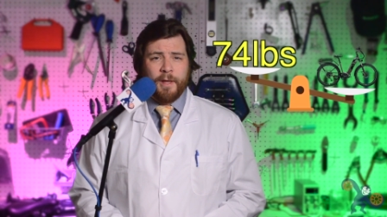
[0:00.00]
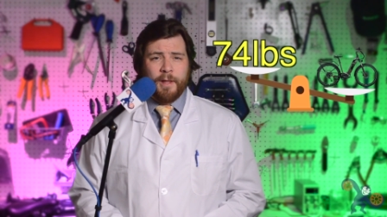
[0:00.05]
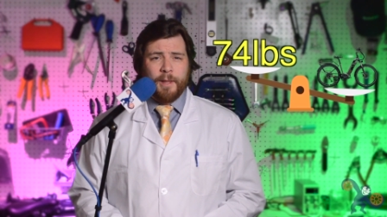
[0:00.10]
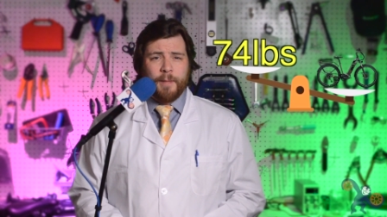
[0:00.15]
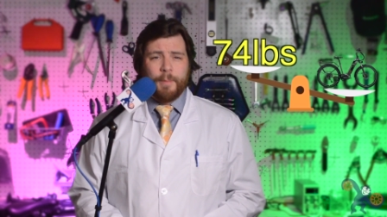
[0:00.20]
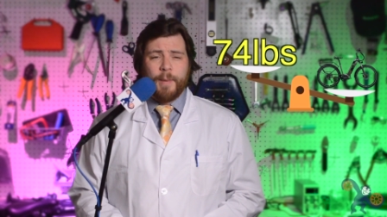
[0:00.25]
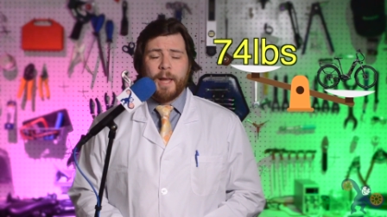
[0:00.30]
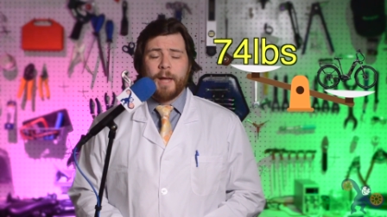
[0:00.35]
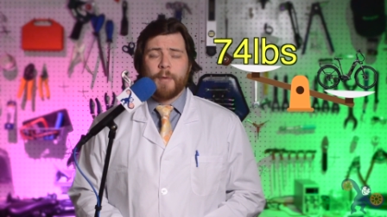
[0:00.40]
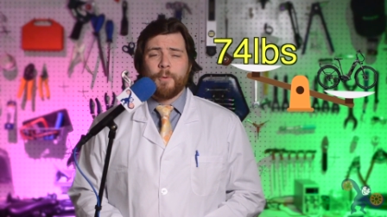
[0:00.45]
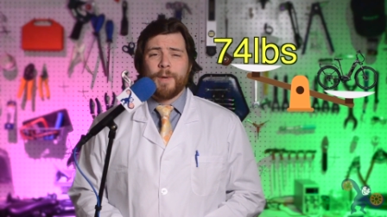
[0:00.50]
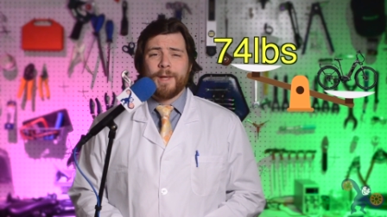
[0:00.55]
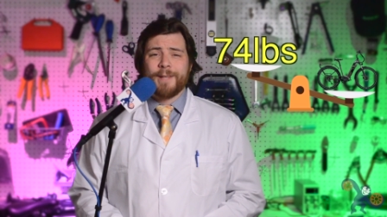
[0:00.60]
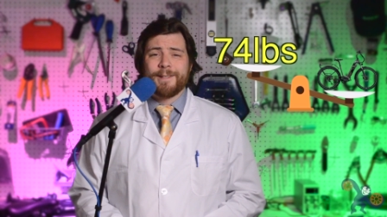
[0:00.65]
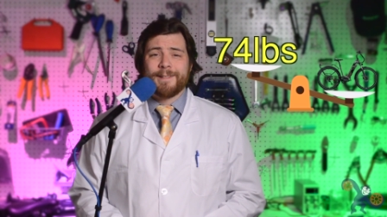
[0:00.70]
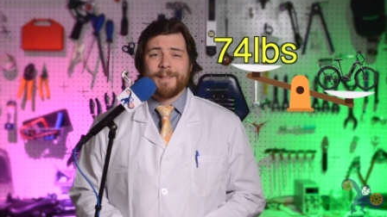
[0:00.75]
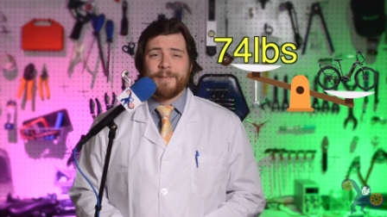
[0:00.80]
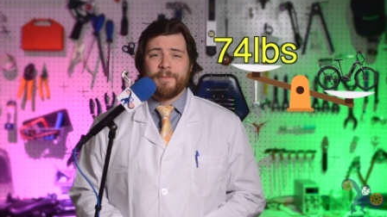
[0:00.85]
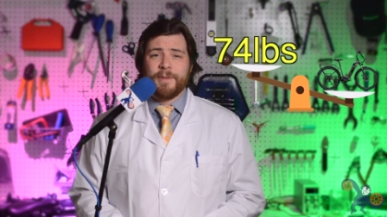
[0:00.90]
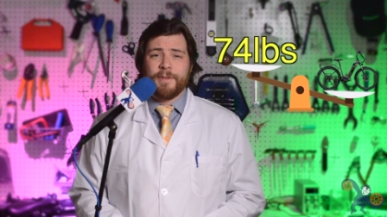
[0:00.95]
the bike weighs
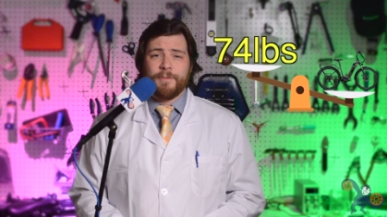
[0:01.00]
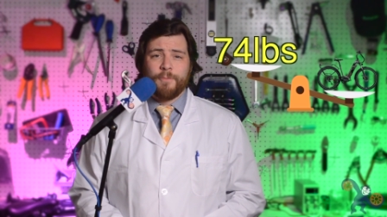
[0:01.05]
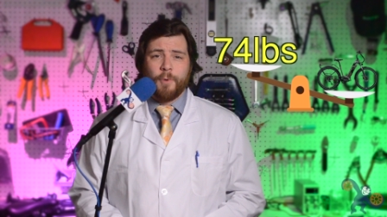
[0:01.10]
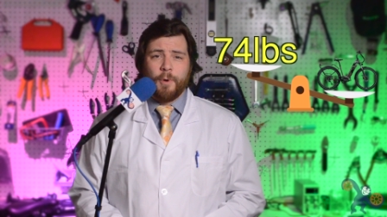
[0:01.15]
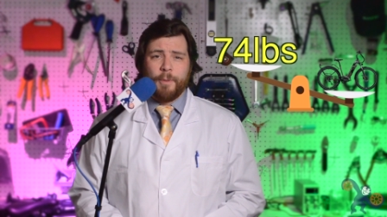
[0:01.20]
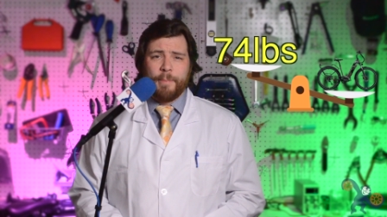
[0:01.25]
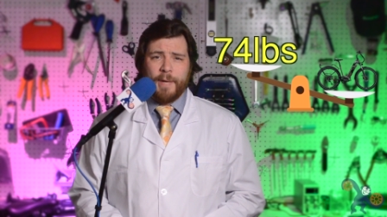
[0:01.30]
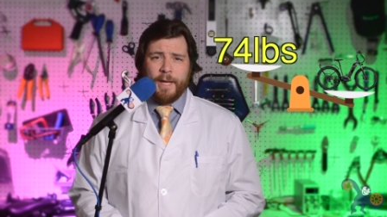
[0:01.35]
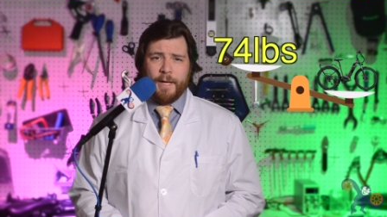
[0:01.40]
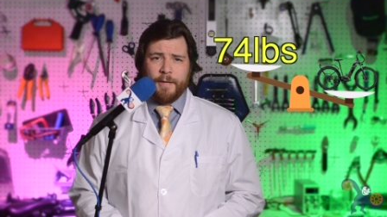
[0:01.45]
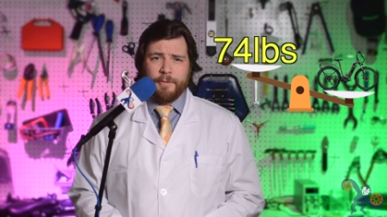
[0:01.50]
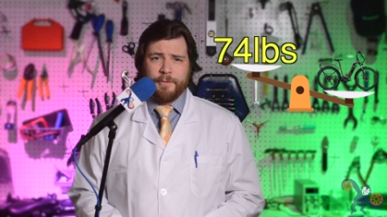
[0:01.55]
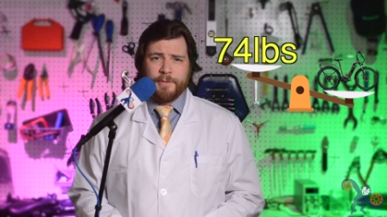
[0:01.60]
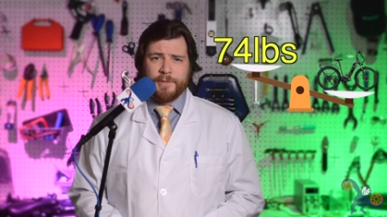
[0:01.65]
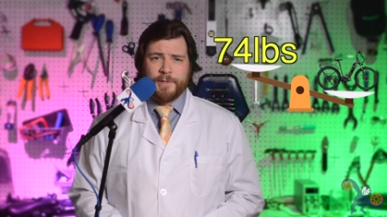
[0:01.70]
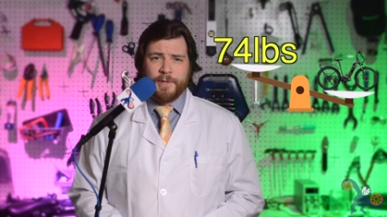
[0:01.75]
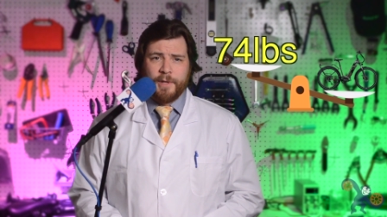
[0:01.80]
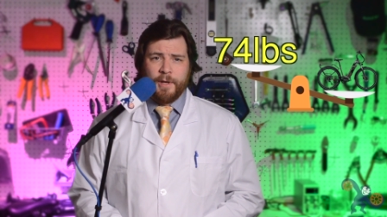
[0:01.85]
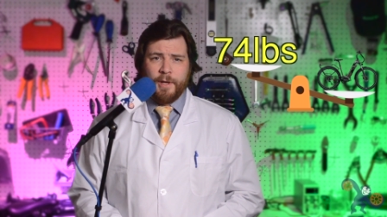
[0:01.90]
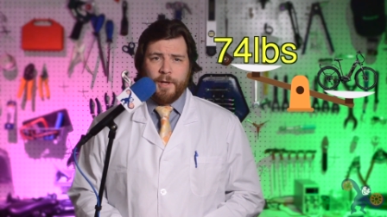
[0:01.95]
74
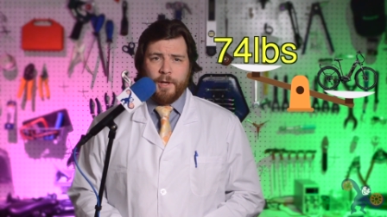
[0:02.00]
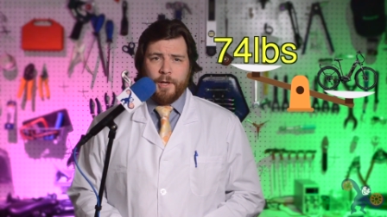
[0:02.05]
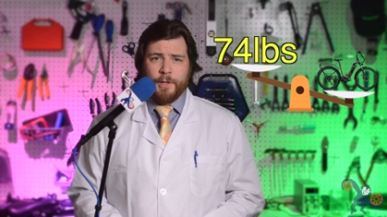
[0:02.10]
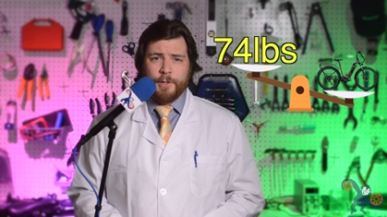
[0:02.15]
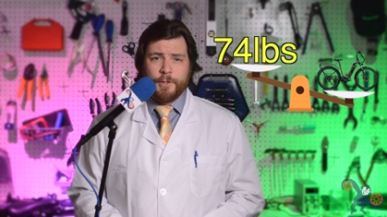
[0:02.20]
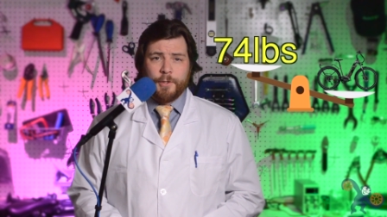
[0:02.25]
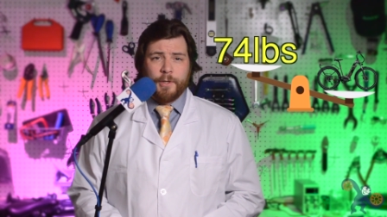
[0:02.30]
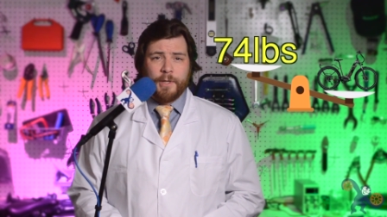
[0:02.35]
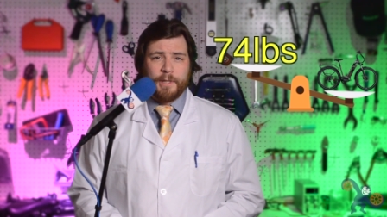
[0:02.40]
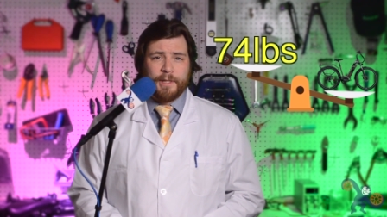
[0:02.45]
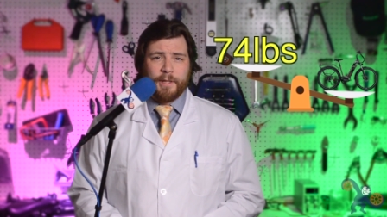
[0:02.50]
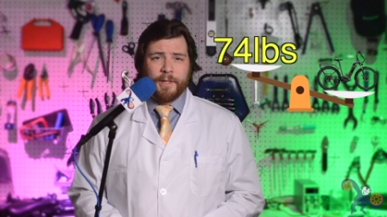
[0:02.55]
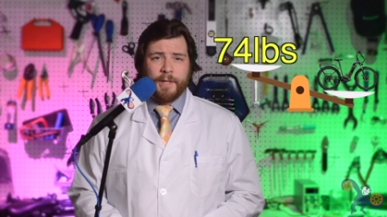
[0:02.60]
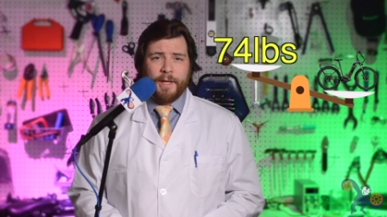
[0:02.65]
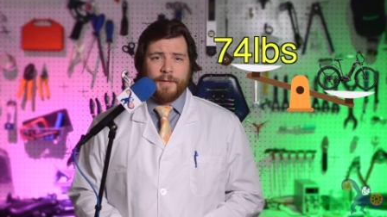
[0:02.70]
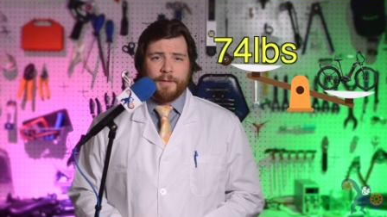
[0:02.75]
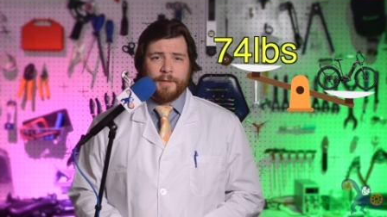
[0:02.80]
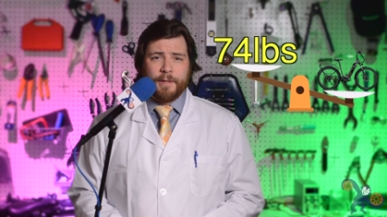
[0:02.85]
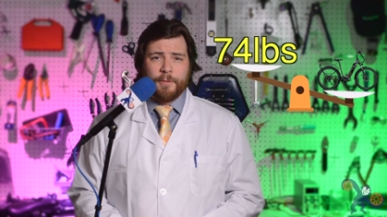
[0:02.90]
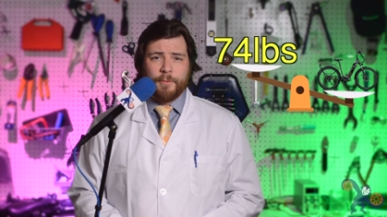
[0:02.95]
pounds. During the
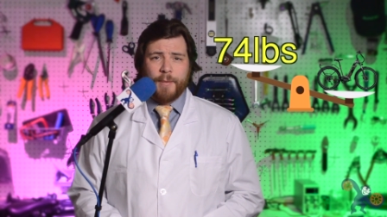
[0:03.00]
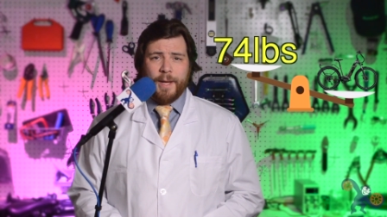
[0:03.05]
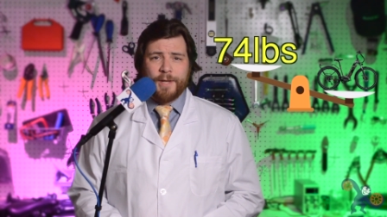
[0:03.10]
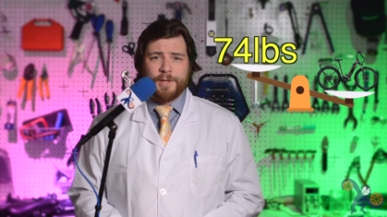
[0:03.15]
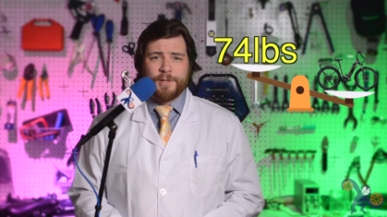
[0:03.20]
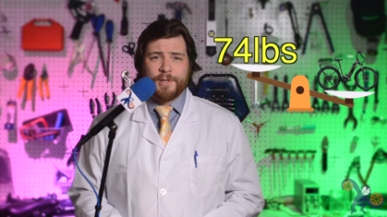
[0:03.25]
lengthy range